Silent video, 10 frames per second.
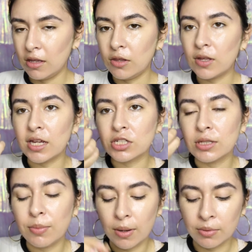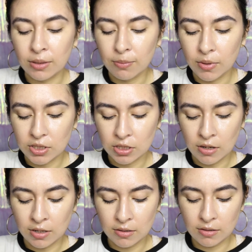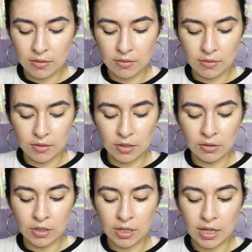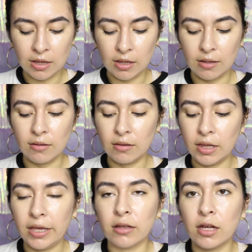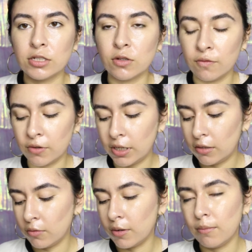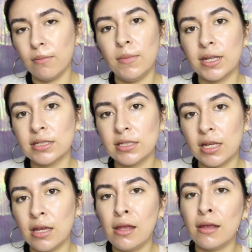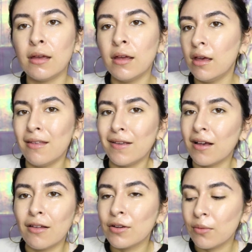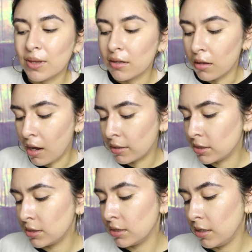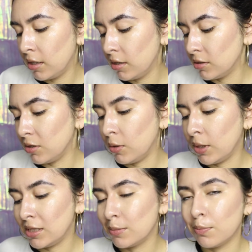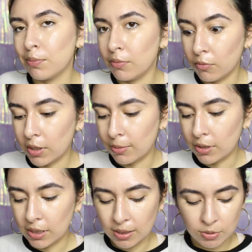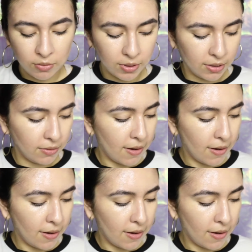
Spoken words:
you can actually probably brush on your look and then lay a gloss over it or mix in the color with a gloss. So that's what I'm gonna keep doing.